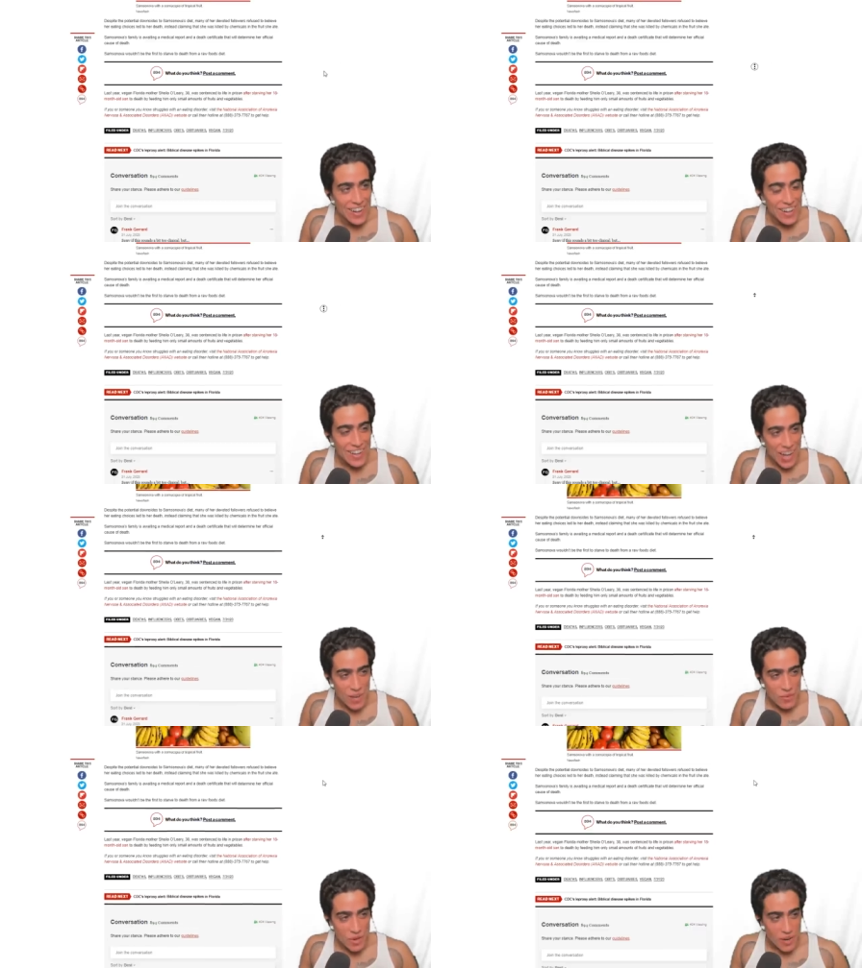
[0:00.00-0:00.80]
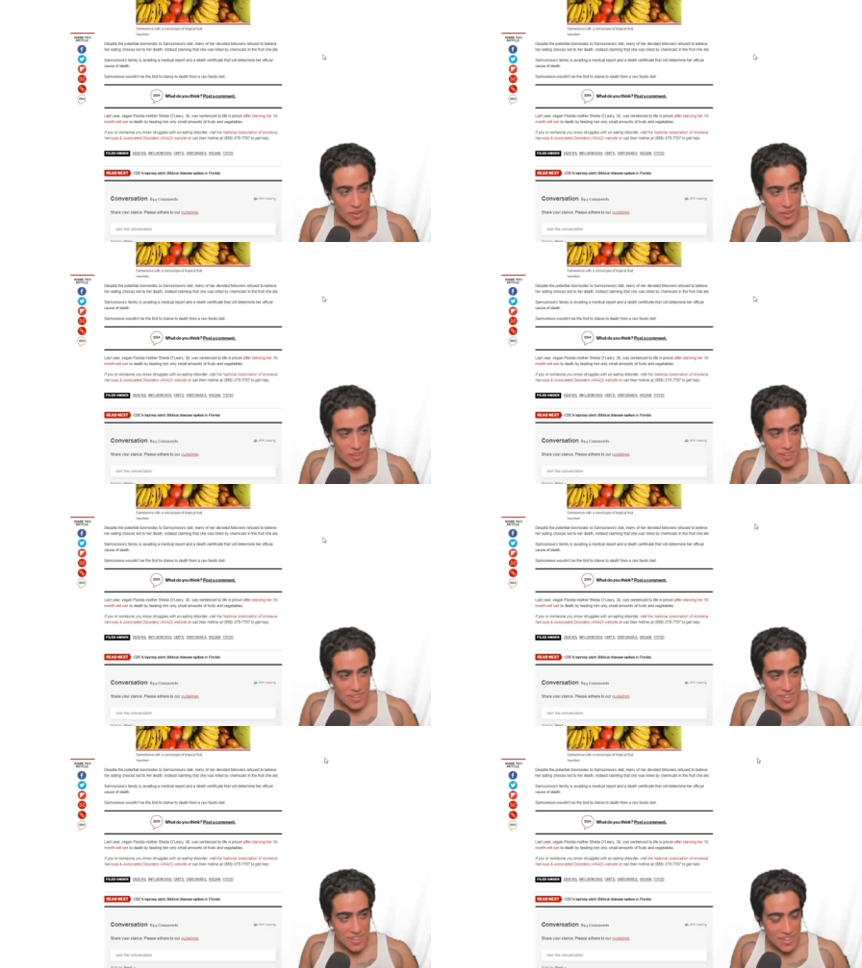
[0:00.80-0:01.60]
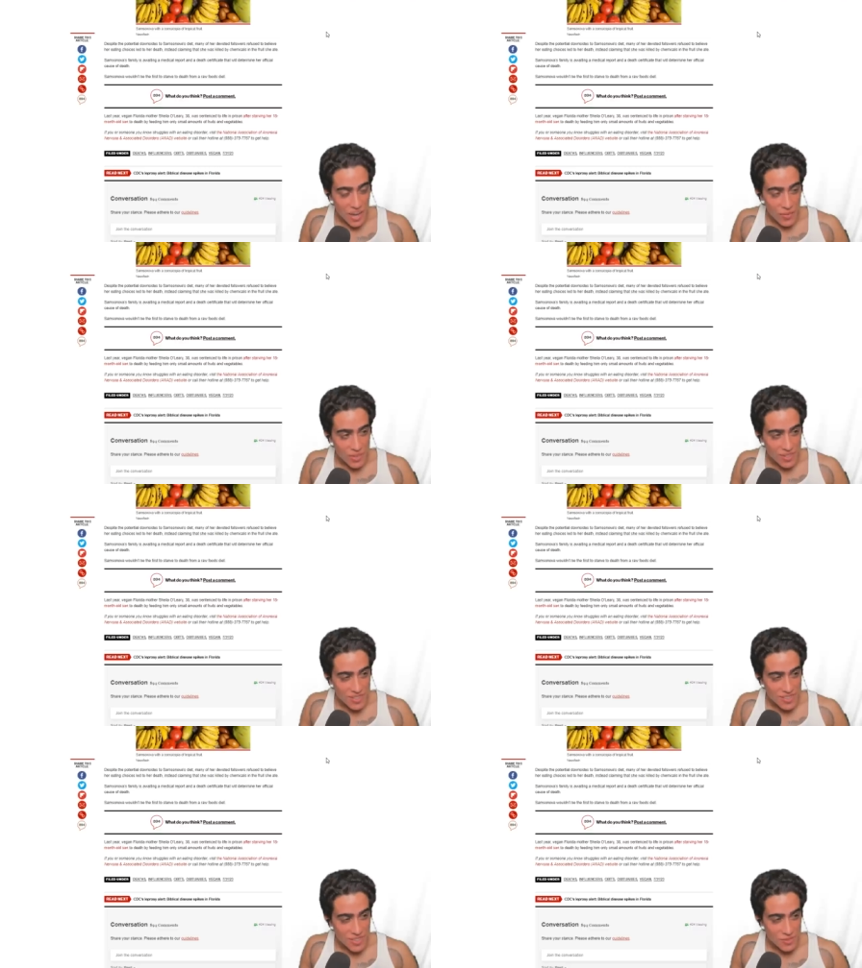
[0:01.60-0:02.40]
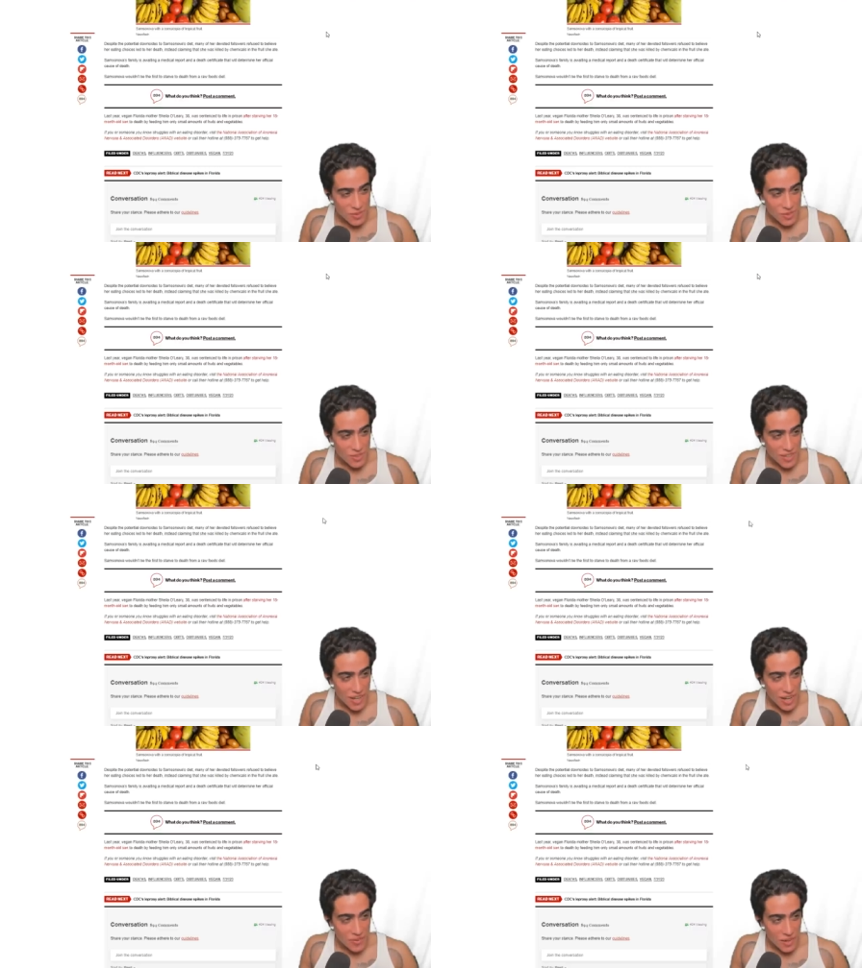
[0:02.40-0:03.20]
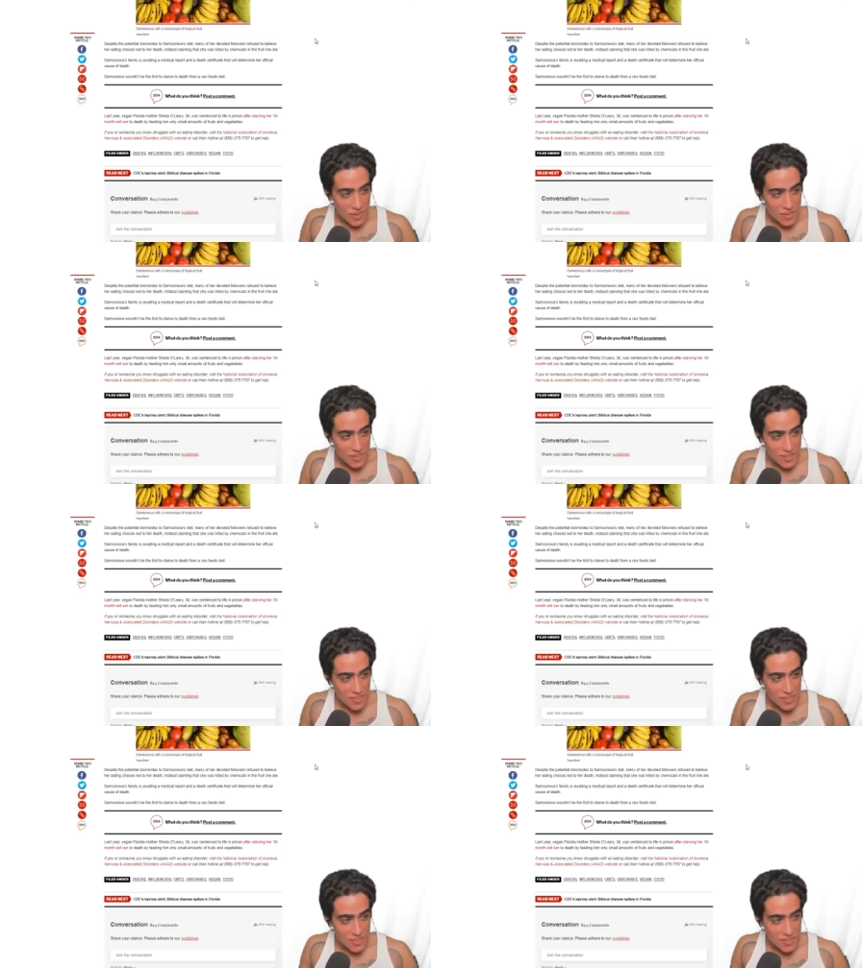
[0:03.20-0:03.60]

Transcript: yeah, bro. Chemicals in the fruit. Yeah, bro.